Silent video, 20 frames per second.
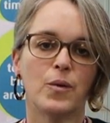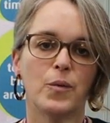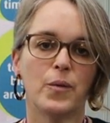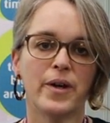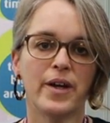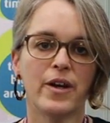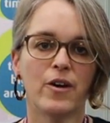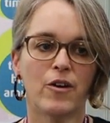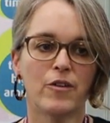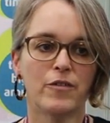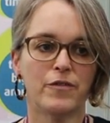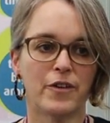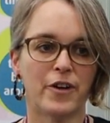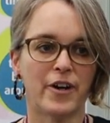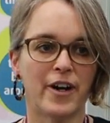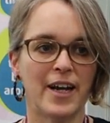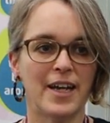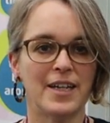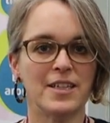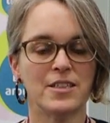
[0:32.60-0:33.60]
We
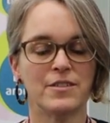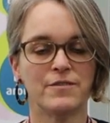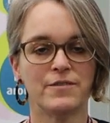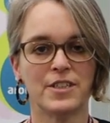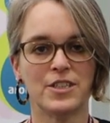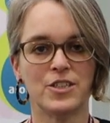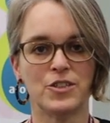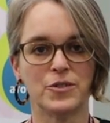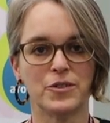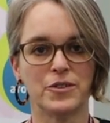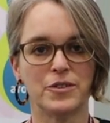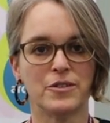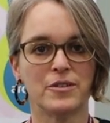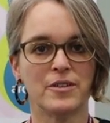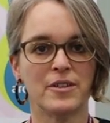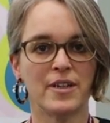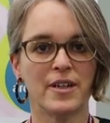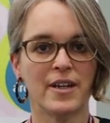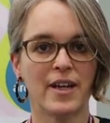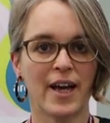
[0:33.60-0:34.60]
offer
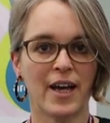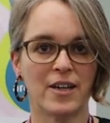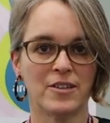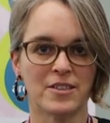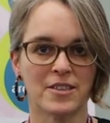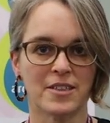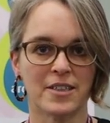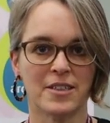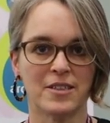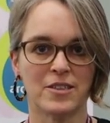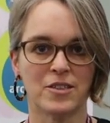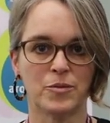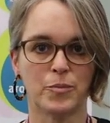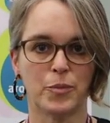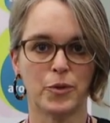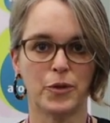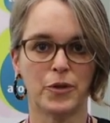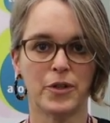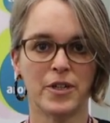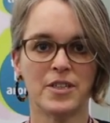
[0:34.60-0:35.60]
individual counselling
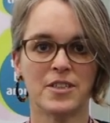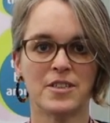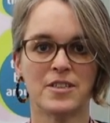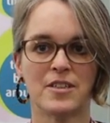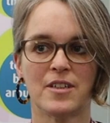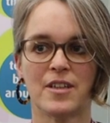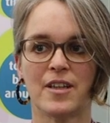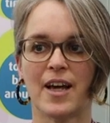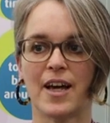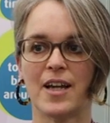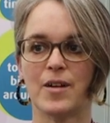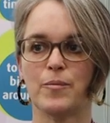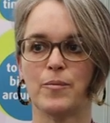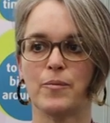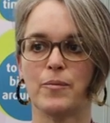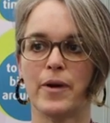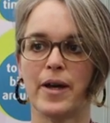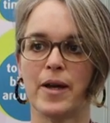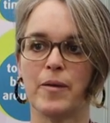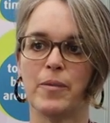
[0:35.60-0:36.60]
support, so that
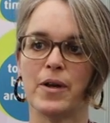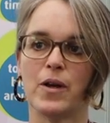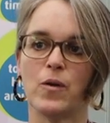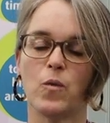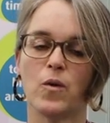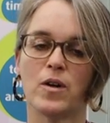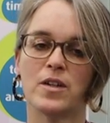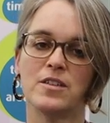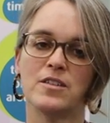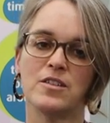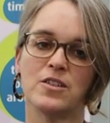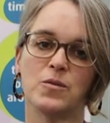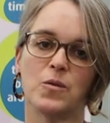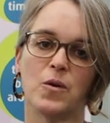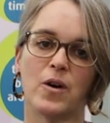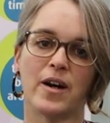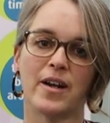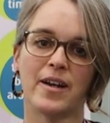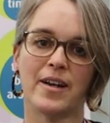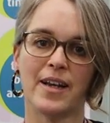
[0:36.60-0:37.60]
may be
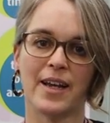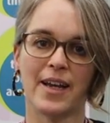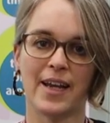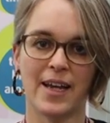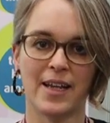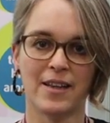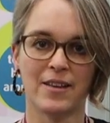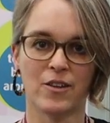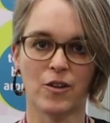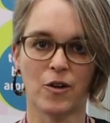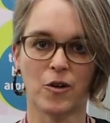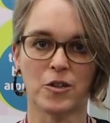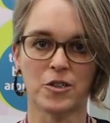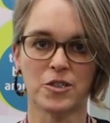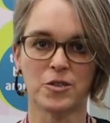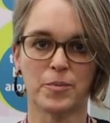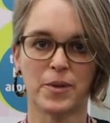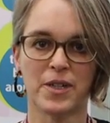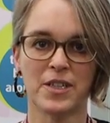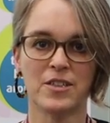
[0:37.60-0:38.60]
one-to-one in the
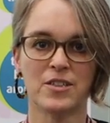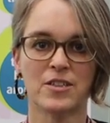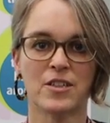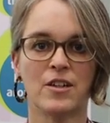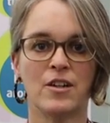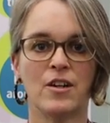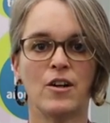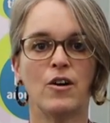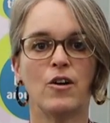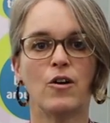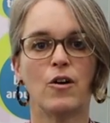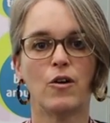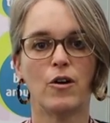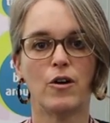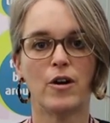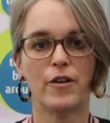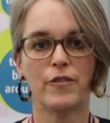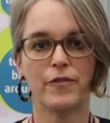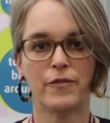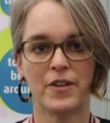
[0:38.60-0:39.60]
hospice
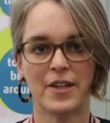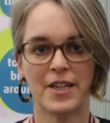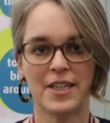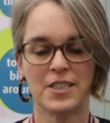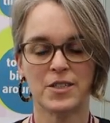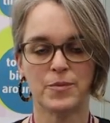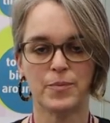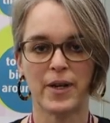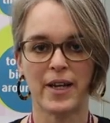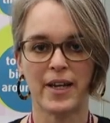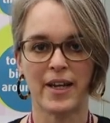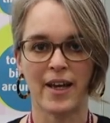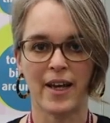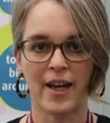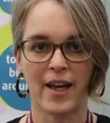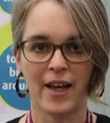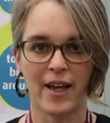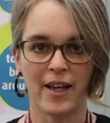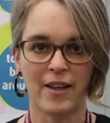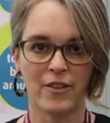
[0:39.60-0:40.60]
or if needs
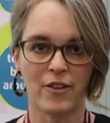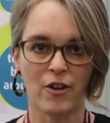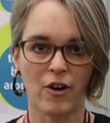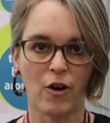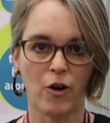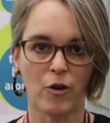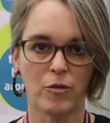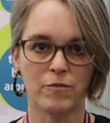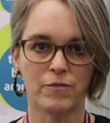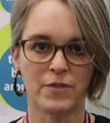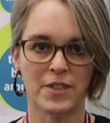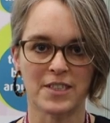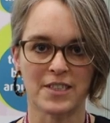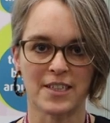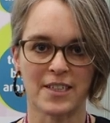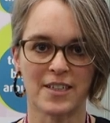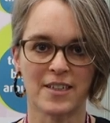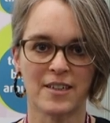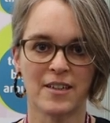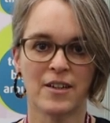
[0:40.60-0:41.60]
be in the home
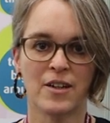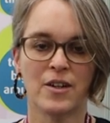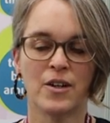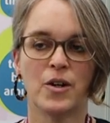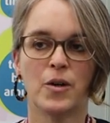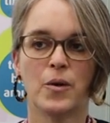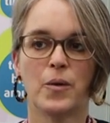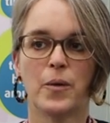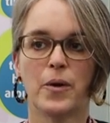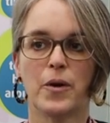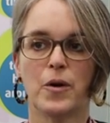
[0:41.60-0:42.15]
visit.